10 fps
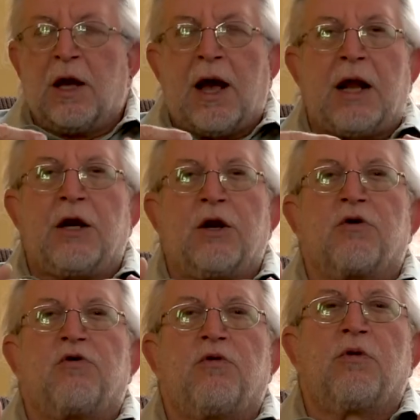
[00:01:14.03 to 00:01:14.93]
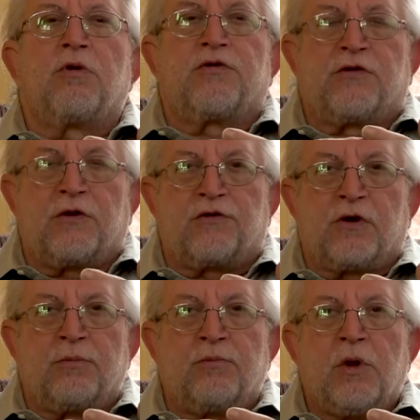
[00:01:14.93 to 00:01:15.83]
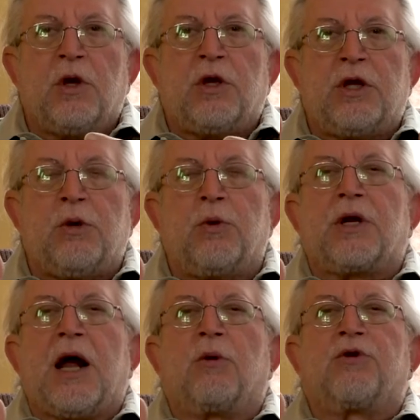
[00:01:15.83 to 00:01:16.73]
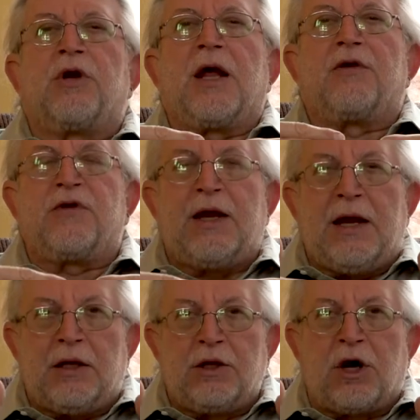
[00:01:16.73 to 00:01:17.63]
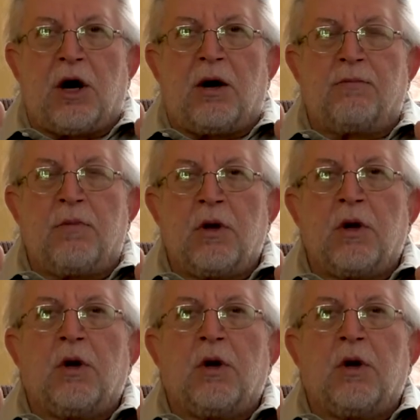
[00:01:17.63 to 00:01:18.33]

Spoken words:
on an accrual system, you would count it as income